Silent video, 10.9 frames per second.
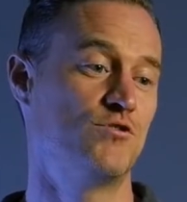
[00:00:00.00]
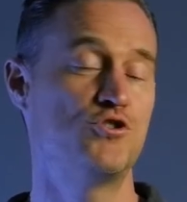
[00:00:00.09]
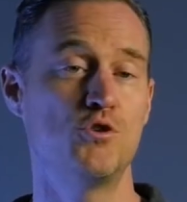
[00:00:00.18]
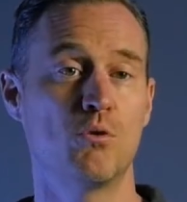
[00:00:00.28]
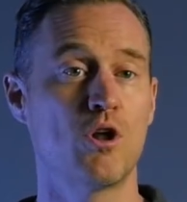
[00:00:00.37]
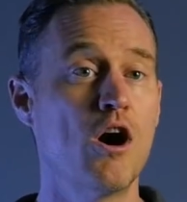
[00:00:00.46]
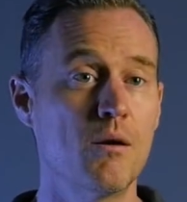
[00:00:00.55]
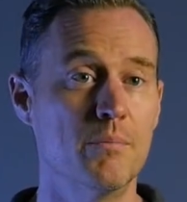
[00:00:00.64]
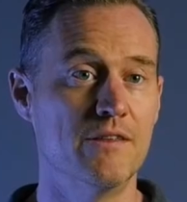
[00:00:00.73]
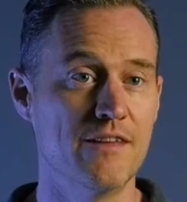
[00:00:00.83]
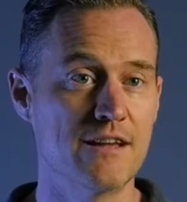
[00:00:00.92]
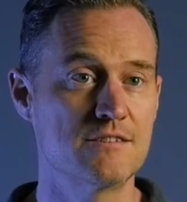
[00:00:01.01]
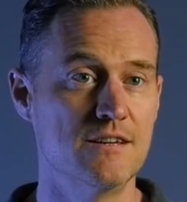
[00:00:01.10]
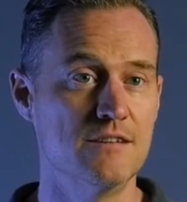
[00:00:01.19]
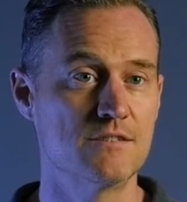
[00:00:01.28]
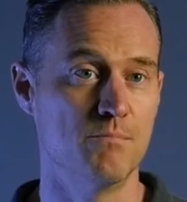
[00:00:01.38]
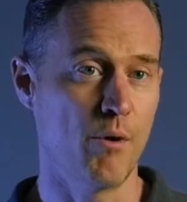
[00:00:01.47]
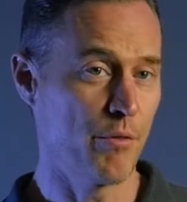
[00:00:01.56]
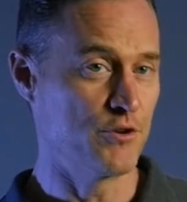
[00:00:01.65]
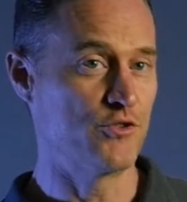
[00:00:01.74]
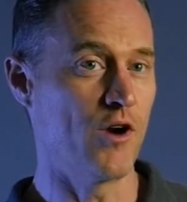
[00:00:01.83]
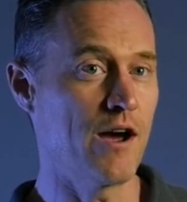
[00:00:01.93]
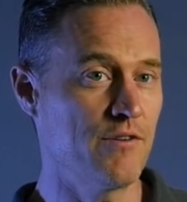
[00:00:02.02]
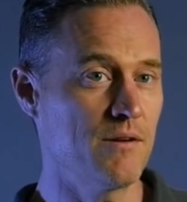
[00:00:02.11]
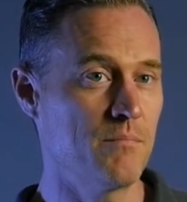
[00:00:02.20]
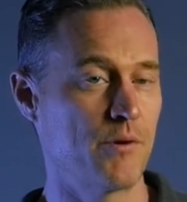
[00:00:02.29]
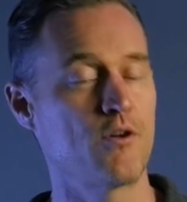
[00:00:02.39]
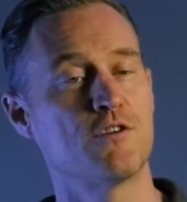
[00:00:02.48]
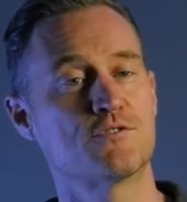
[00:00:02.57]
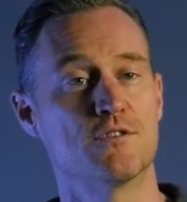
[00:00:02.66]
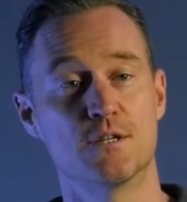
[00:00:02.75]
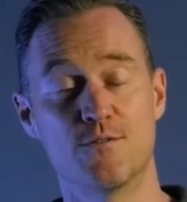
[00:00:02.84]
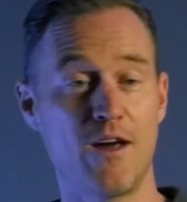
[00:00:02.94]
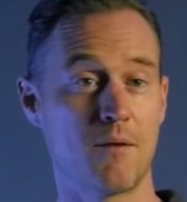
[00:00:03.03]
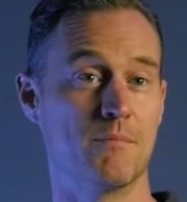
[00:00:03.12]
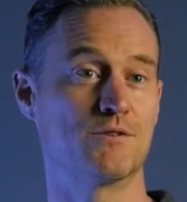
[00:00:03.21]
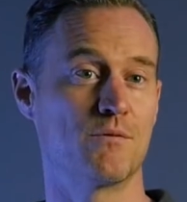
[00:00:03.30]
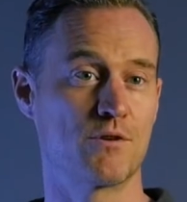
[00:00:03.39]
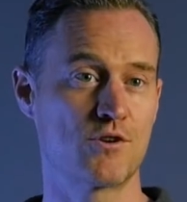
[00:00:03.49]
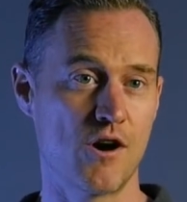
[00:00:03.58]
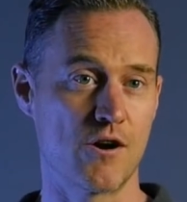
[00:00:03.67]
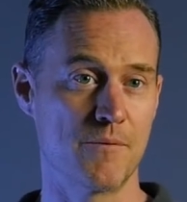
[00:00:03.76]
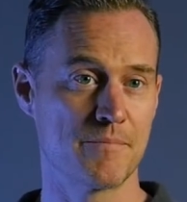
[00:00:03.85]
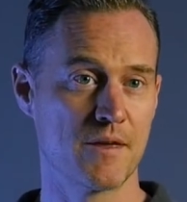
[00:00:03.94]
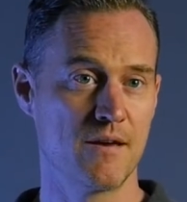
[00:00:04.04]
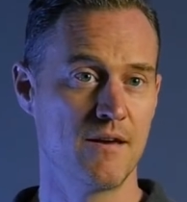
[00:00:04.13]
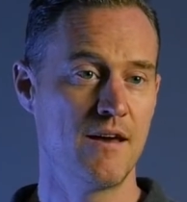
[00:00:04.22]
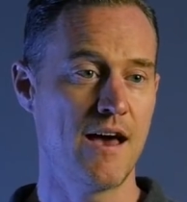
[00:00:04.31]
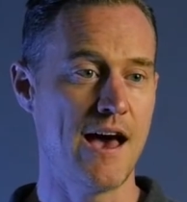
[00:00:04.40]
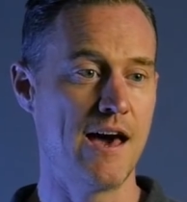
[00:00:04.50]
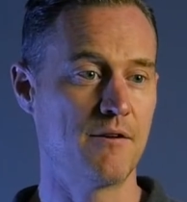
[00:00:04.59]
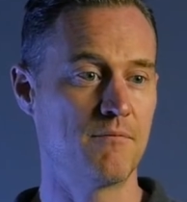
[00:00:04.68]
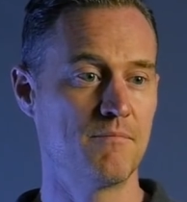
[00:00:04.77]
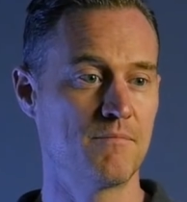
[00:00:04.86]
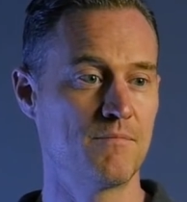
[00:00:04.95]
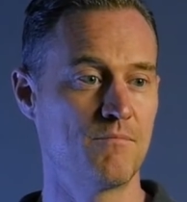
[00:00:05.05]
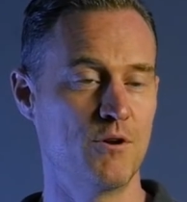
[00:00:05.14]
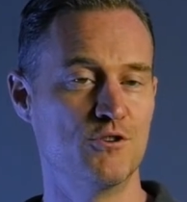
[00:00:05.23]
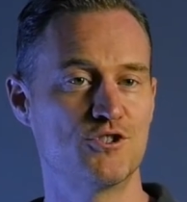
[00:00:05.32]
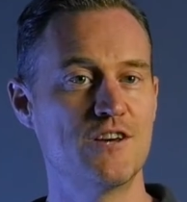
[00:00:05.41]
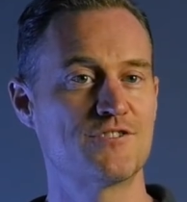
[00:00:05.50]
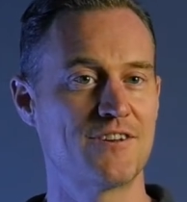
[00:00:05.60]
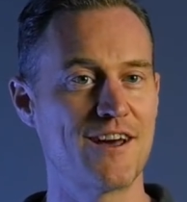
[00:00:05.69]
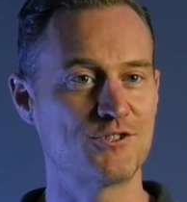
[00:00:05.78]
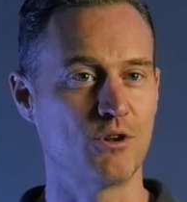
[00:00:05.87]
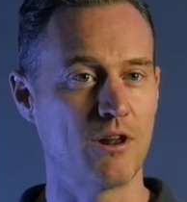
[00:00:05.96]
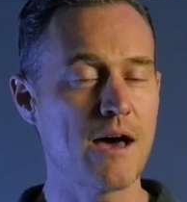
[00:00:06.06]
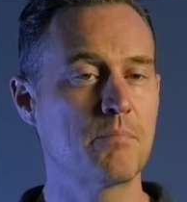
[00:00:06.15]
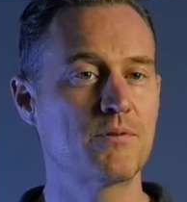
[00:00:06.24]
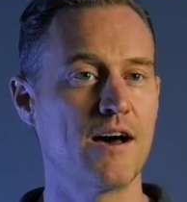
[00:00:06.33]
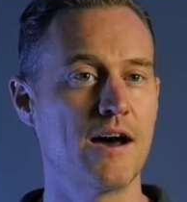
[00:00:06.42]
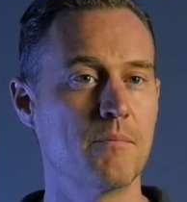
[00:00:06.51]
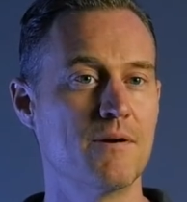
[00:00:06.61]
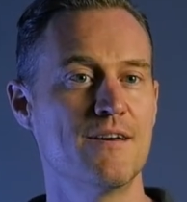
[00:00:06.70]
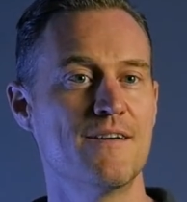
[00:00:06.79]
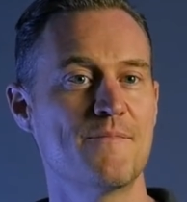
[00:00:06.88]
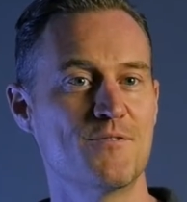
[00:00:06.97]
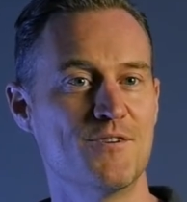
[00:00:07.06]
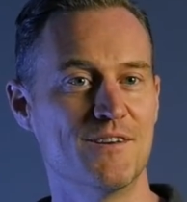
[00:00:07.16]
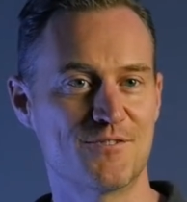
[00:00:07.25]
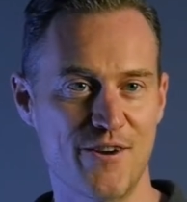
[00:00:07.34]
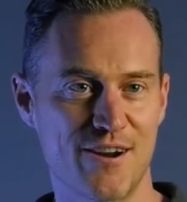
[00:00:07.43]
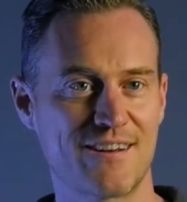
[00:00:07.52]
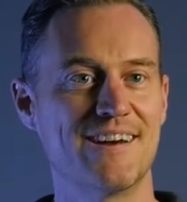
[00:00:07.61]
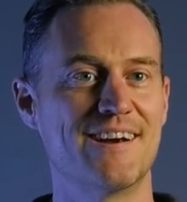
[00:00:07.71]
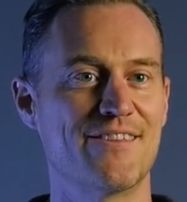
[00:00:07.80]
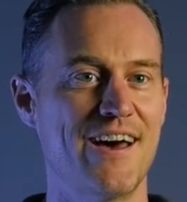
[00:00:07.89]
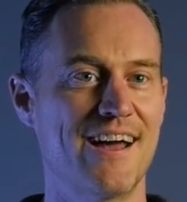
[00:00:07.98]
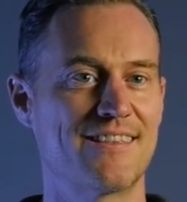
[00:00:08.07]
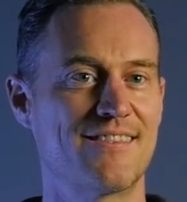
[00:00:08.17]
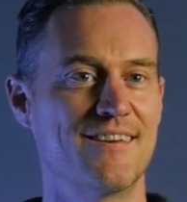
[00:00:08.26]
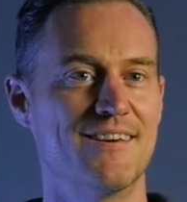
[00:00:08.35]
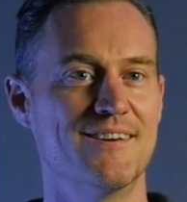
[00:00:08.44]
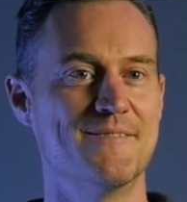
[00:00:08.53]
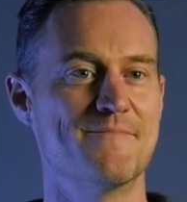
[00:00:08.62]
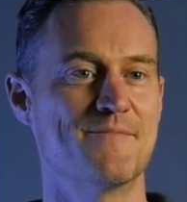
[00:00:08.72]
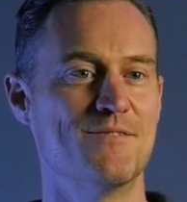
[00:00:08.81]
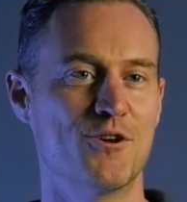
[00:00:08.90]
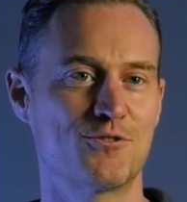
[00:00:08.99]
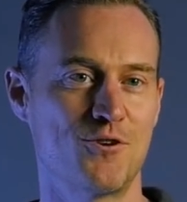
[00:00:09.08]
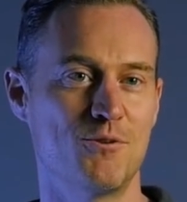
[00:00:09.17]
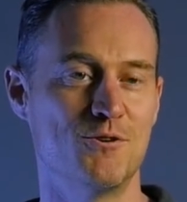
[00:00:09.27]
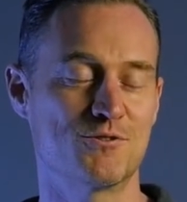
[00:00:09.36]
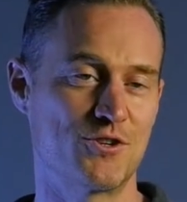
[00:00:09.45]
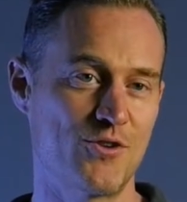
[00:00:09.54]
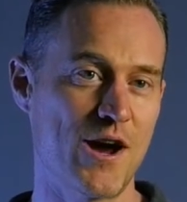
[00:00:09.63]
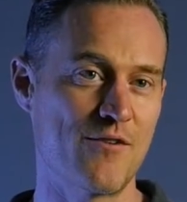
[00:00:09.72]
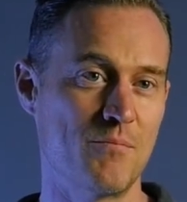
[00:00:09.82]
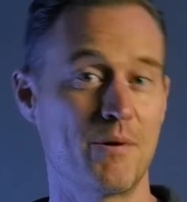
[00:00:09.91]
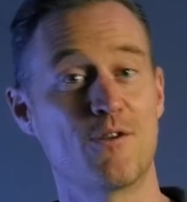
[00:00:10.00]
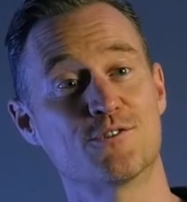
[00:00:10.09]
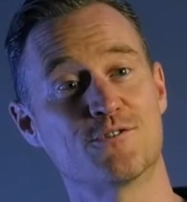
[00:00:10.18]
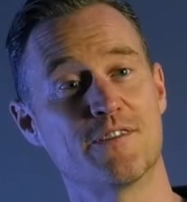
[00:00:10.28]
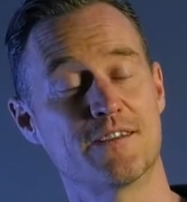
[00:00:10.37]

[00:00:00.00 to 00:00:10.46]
dual hobby in that sense, both the driving, but also the development of the car. And when you chase an actual lap time, it's very clear that uh, not only you as a driver, but also